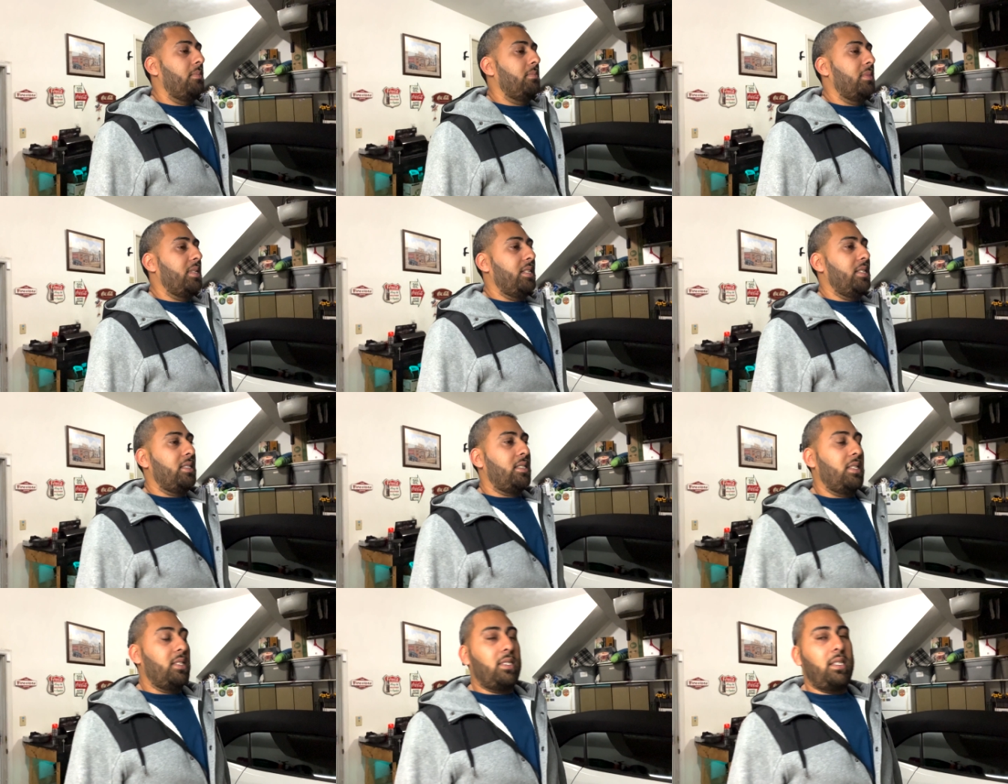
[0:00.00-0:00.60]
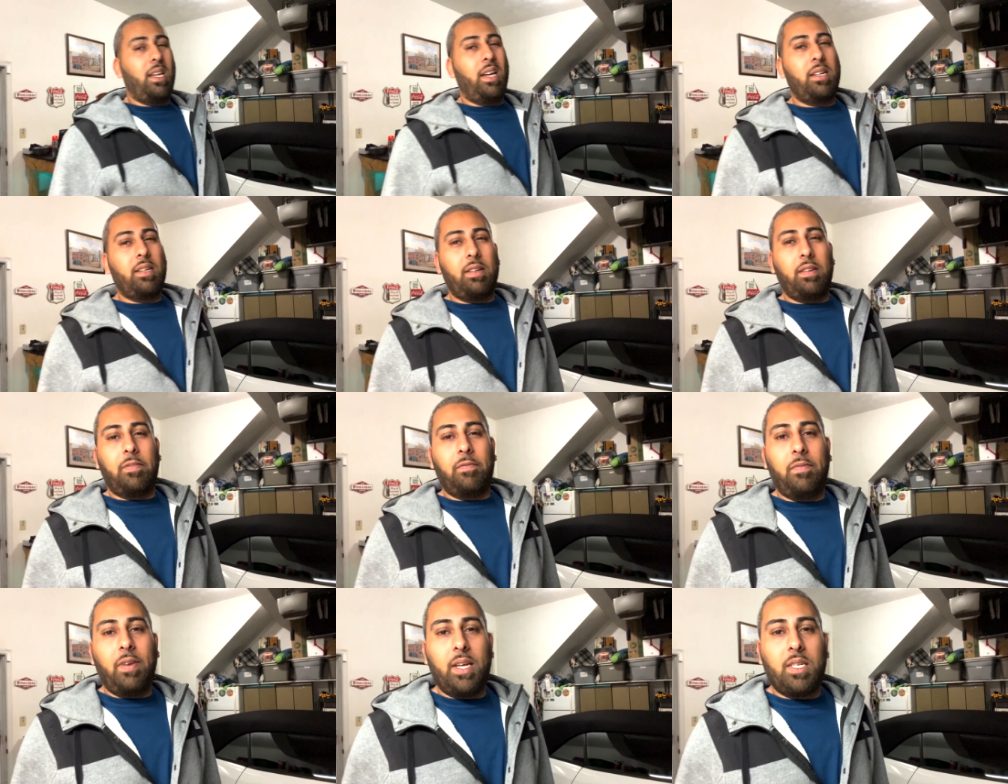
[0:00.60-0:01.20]
it's not an
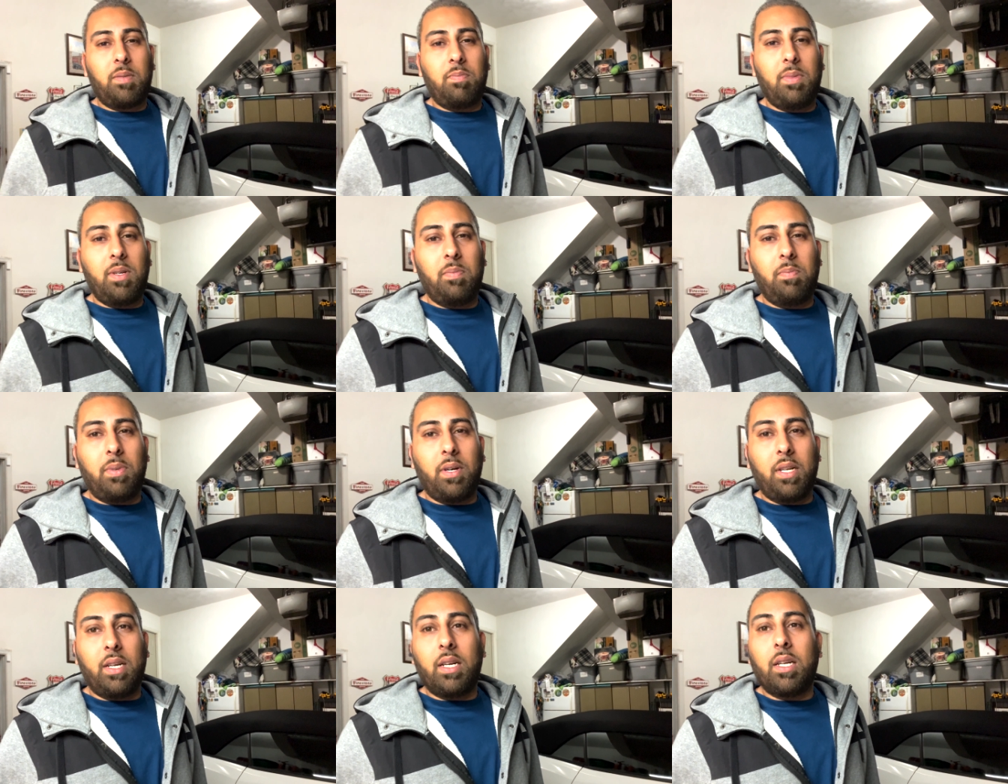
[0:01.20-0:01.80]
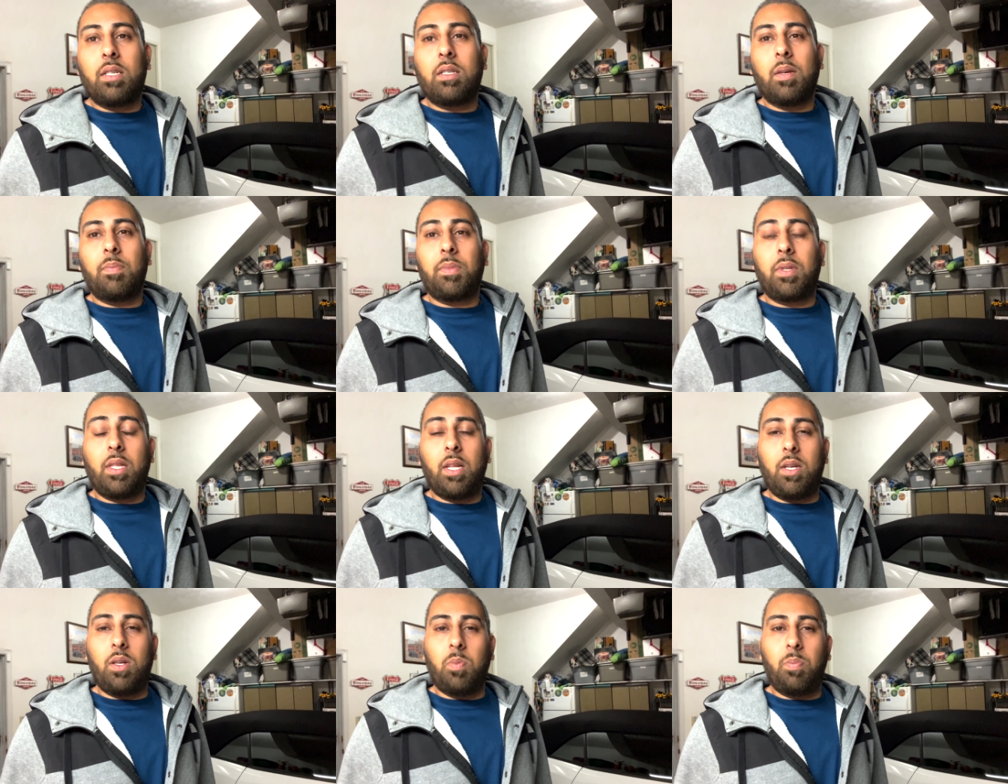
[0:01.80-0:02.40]
investment, but it is
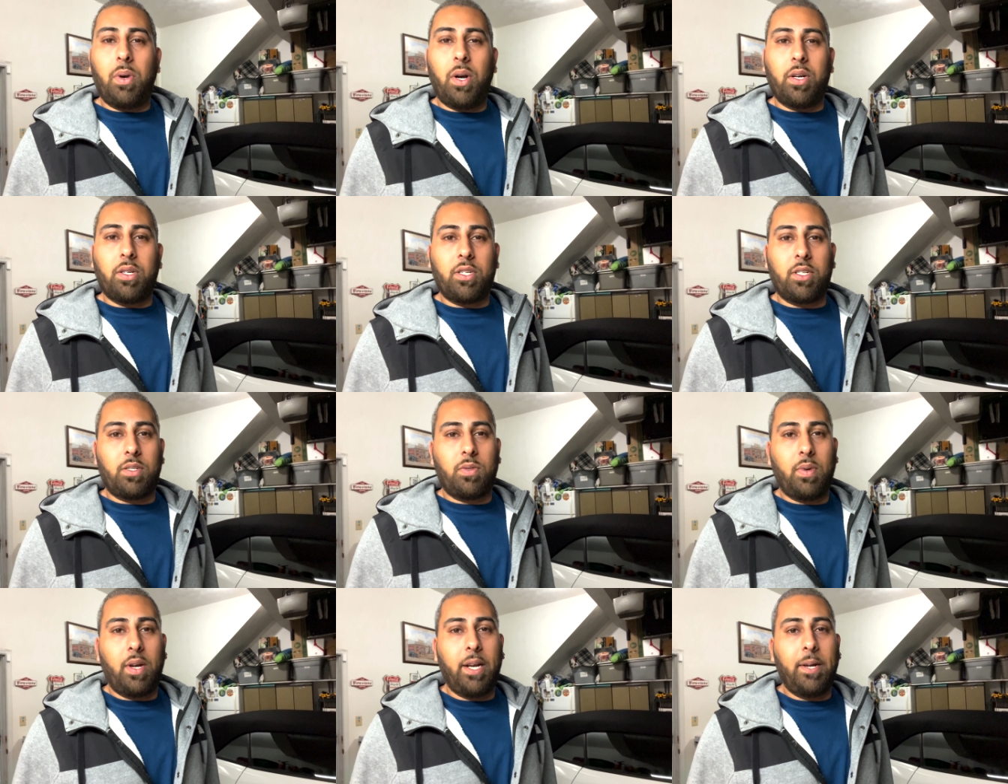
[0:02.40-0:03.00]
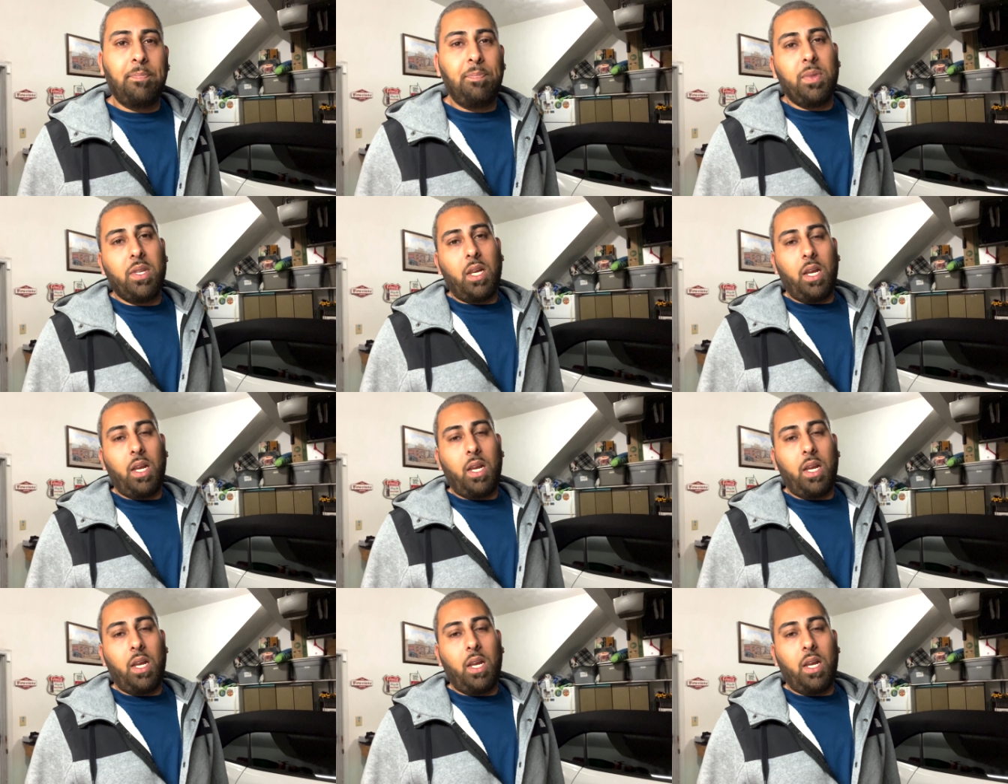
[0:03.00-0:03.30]
something that you purchase, right?